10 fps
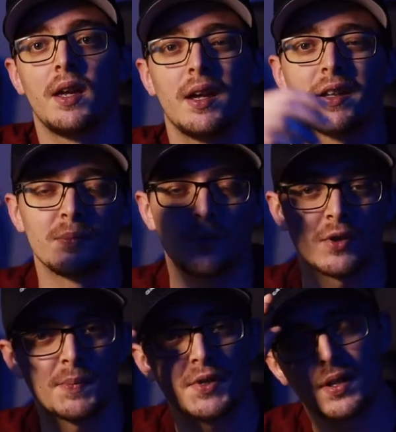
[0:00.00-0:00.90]
It's more
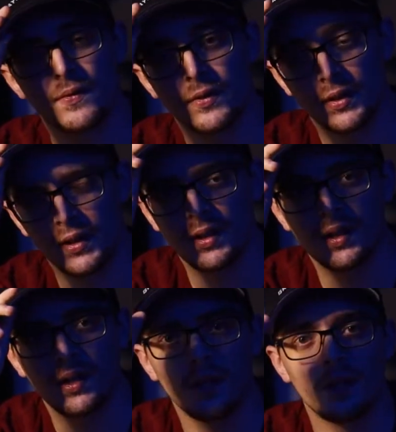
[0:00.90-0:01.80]

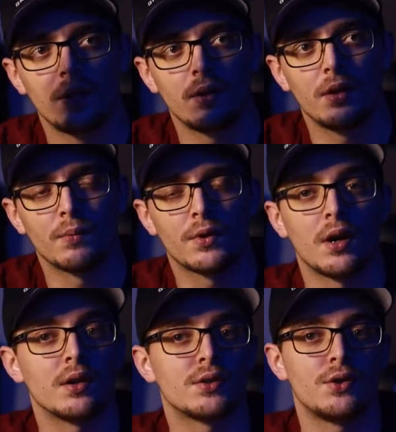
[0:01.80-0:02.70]
specifically in
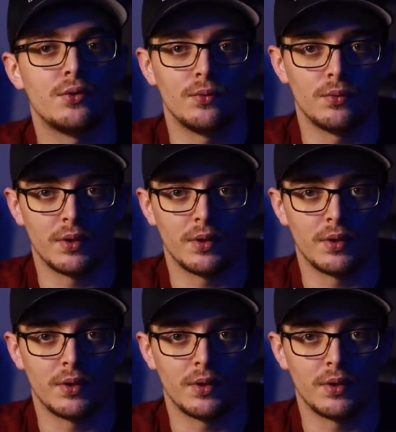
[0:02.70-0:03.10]
regards to